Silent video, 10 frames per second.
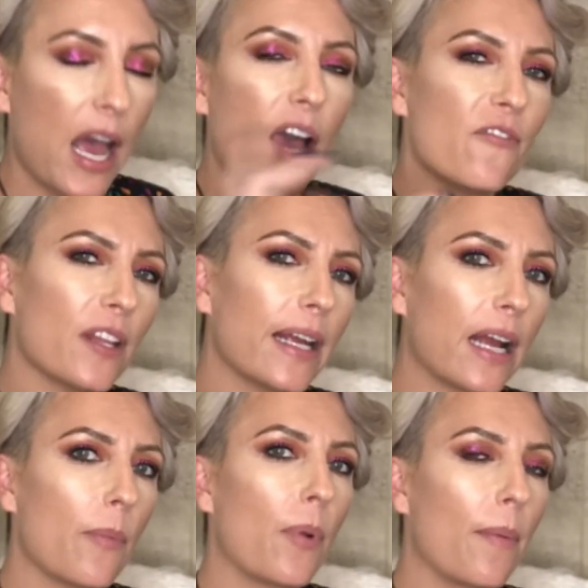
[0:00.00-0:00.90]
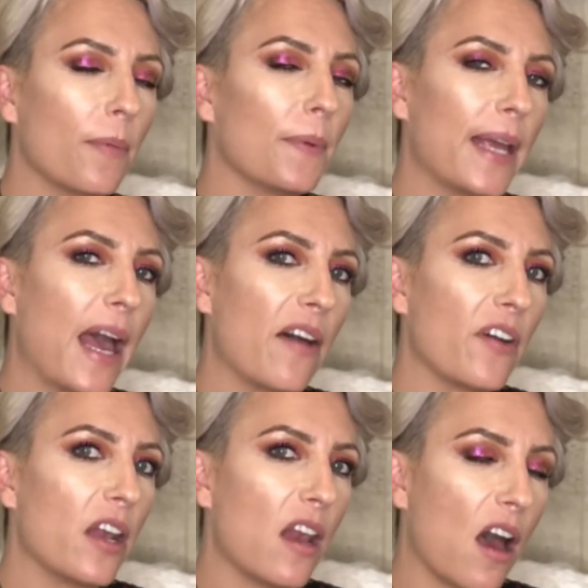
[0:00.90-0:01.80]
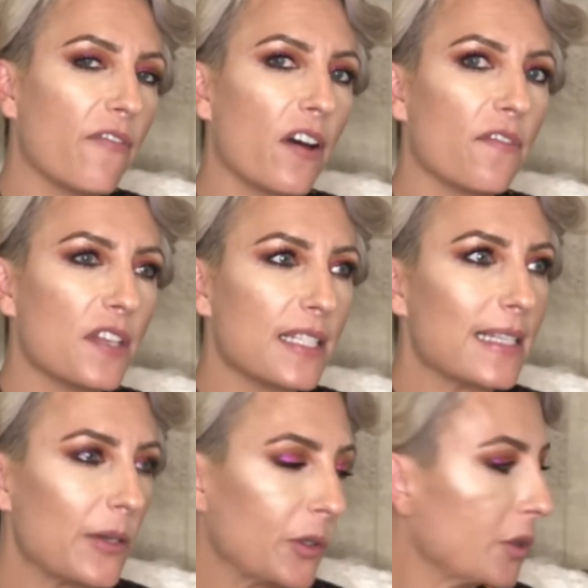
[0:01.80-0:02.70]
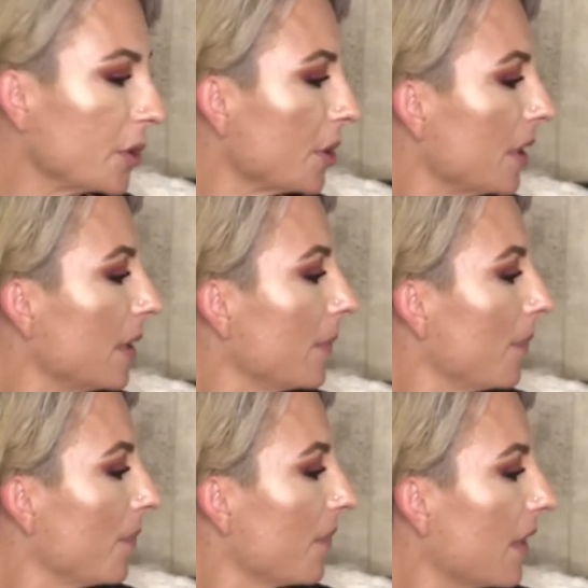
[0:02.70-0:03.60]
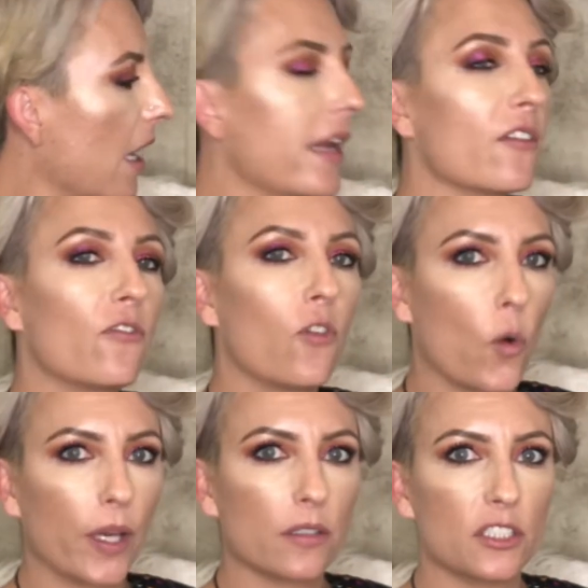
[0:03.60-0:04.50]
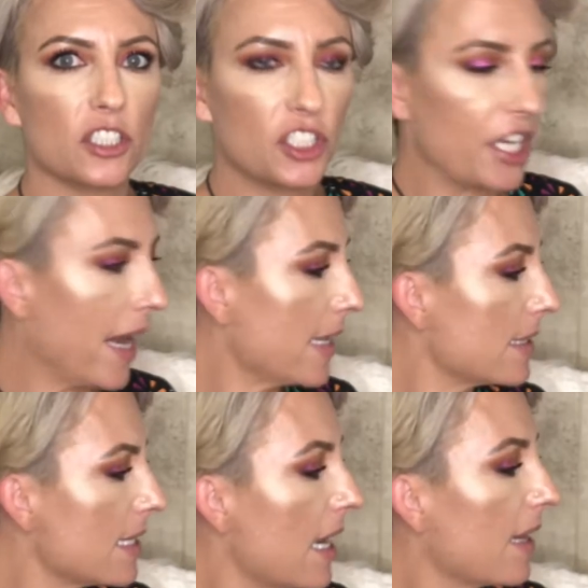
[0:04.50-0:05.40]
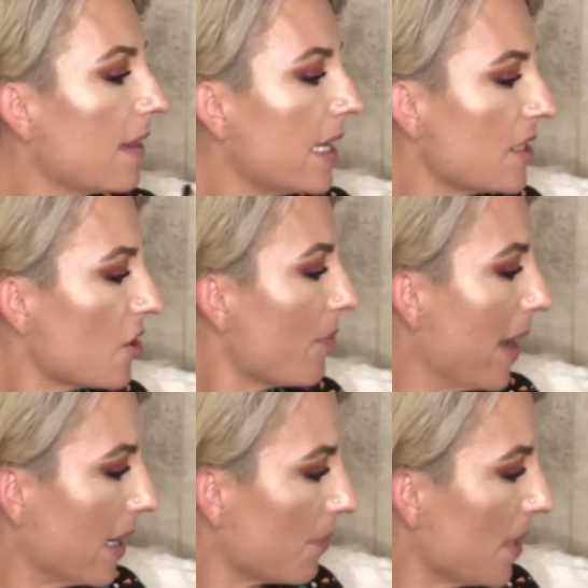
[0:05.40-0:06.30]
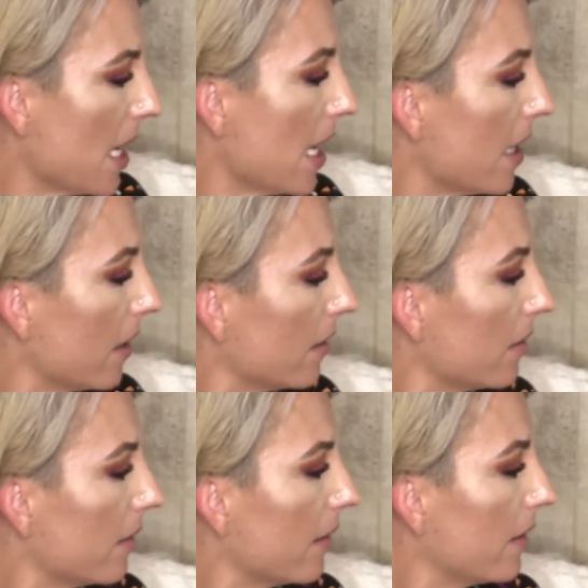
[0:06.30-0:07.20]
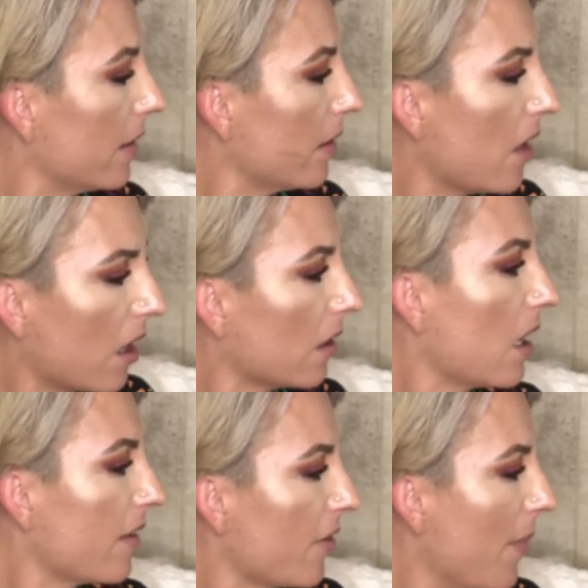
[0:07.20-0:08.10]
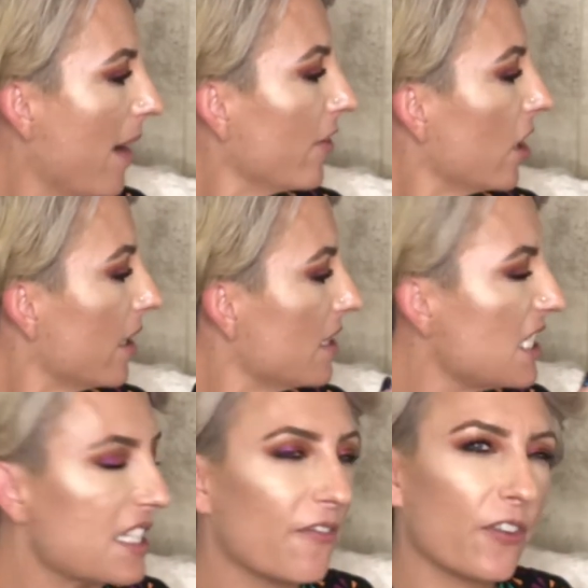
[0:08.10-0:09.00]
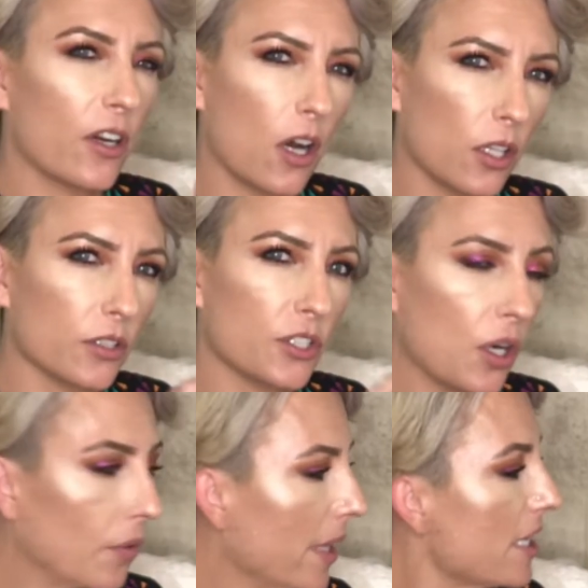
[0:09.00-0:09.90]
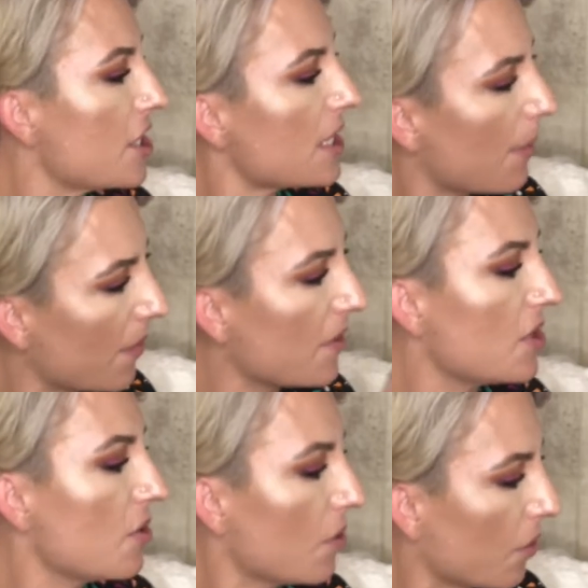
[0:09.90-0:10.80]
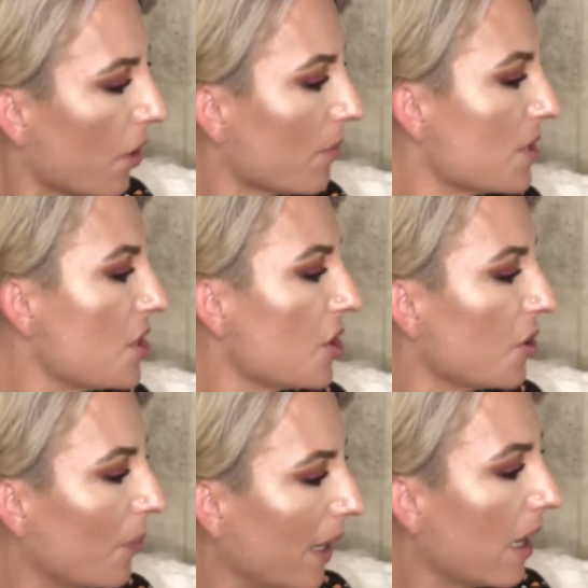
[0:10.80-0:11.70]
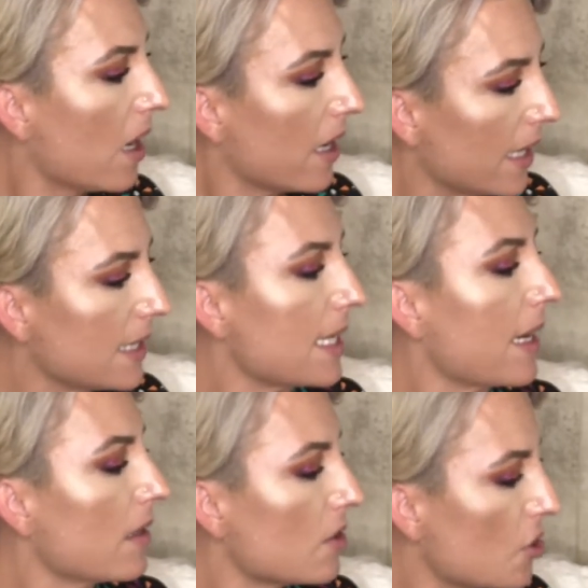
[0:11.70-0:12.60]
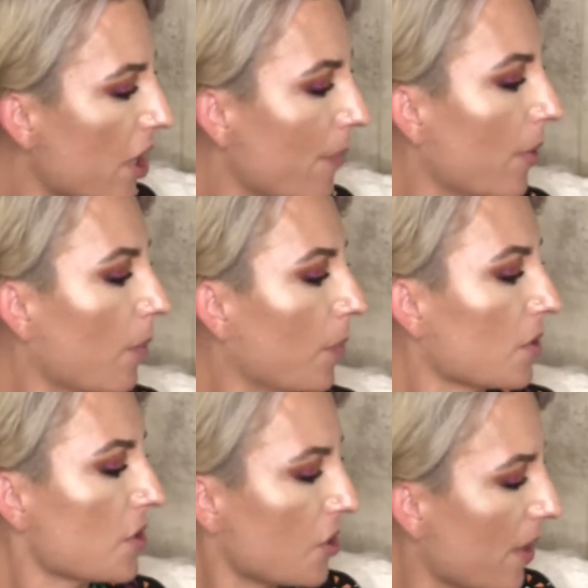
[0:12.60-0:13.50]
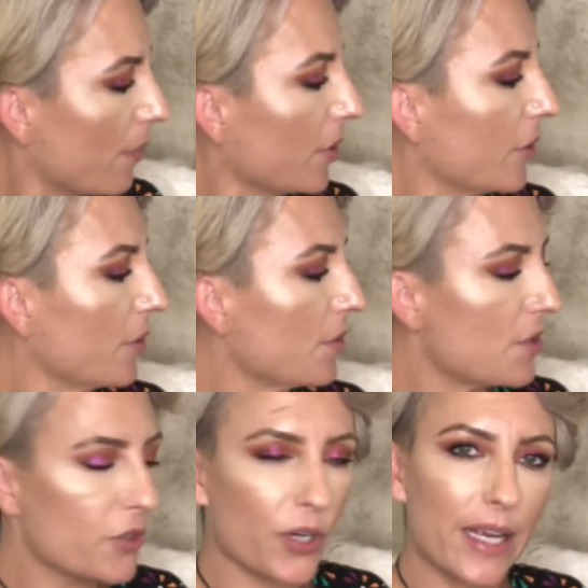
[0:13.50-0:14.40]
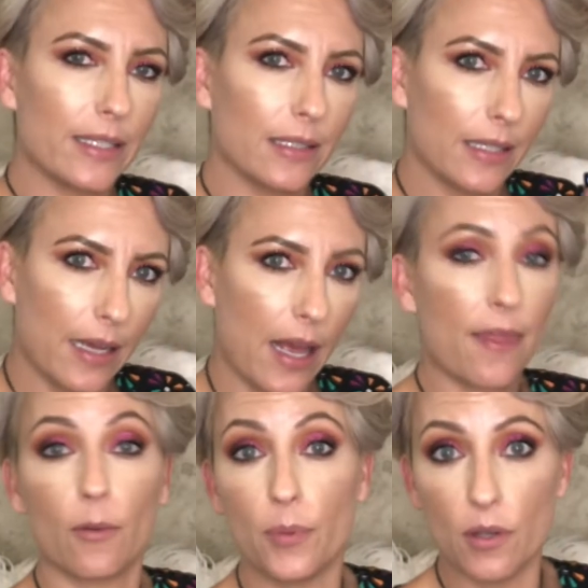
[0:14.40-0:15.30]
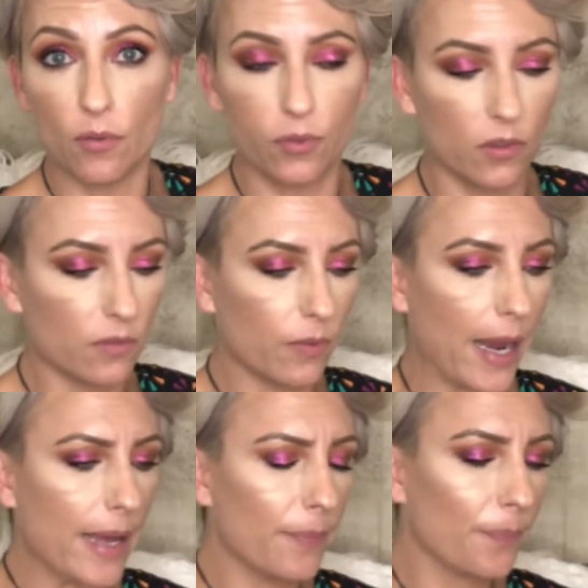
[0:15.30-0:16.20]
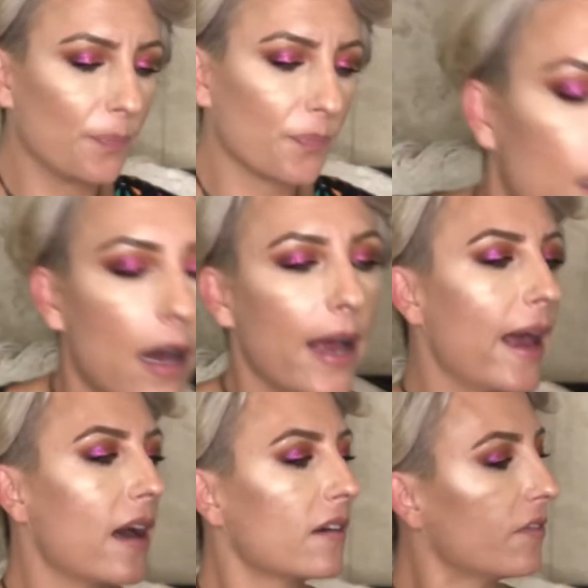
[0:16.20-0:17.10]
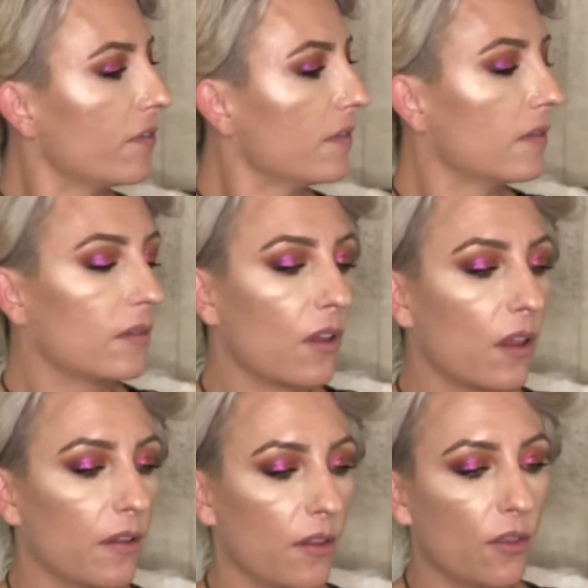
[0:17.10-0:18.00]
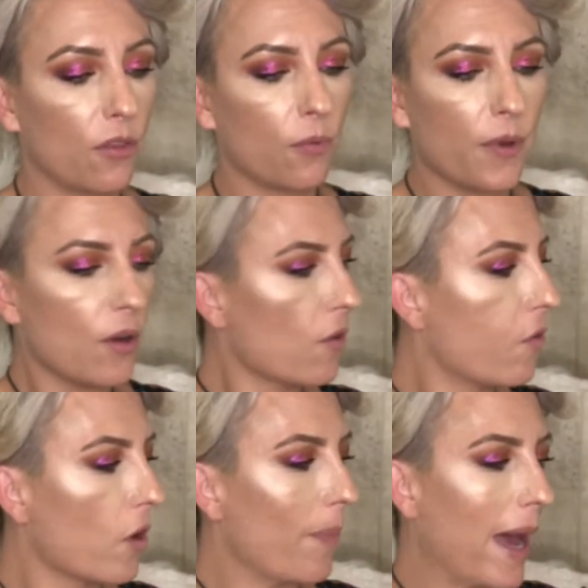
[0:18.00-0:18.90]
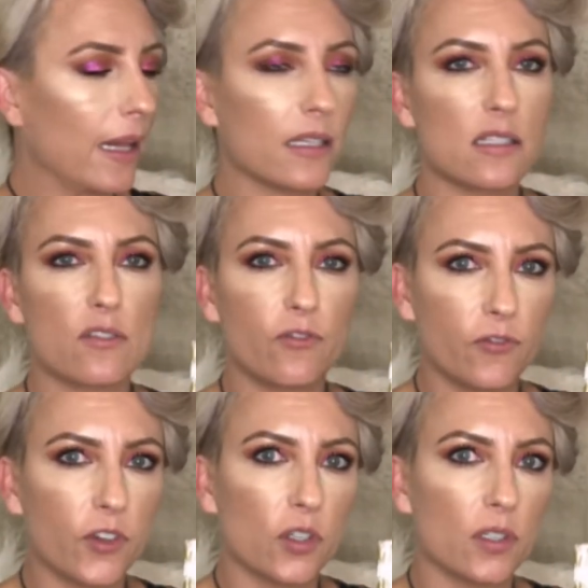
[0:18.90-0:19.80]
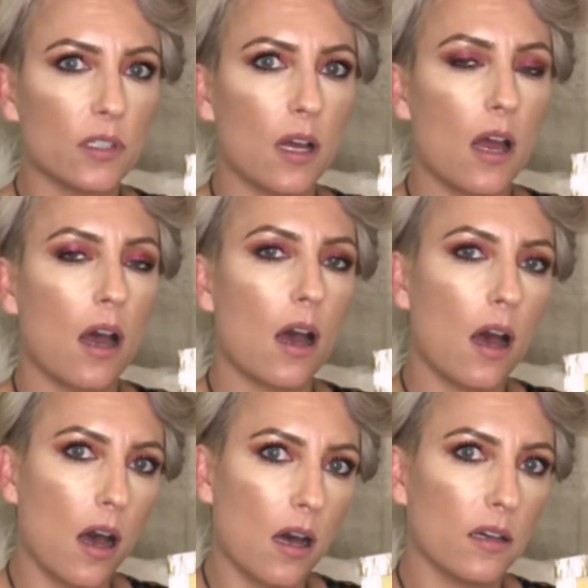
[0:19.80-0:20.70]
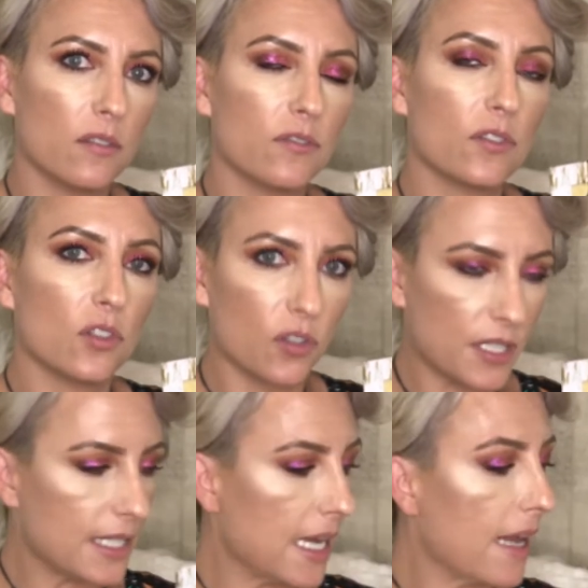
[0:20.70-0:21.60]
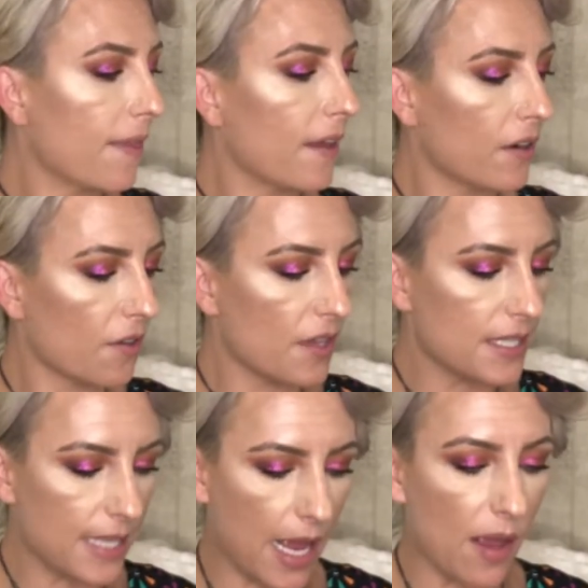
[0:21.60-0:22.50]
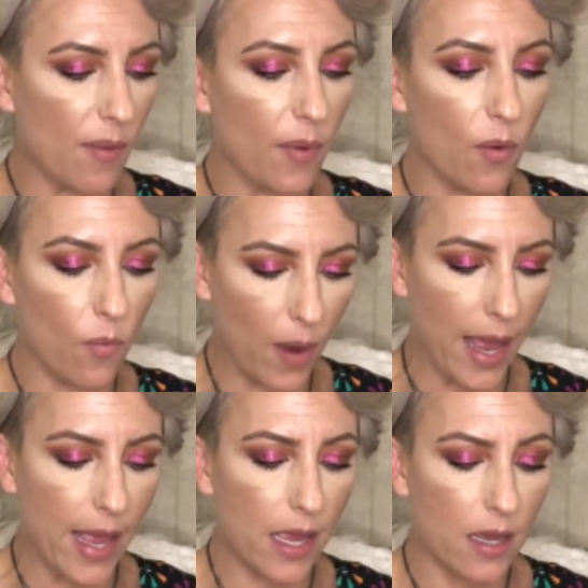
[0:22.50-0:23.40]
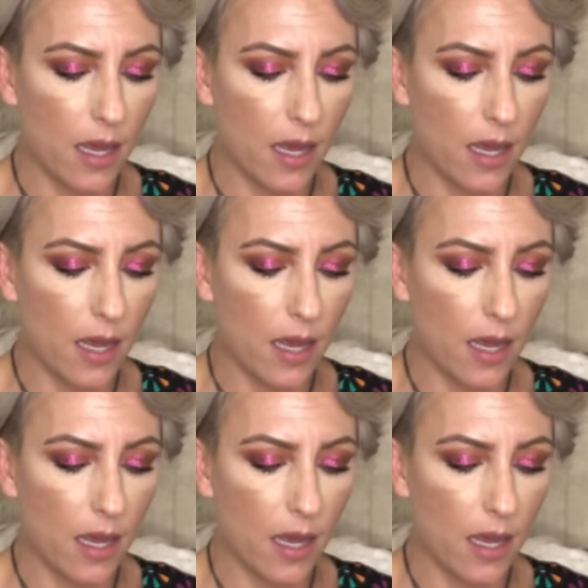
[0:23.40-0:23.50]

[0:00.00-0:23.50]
I feel like I probably have enough of the single kind of foiled shades. These are Makeup Geek. Not a lot of them have a lot of different color tonage. Some of the duochromes do, but it's like straight purple, straight blue, straight, and they're beautiful, right? I have three or four palettes full of Looxi that are the same way.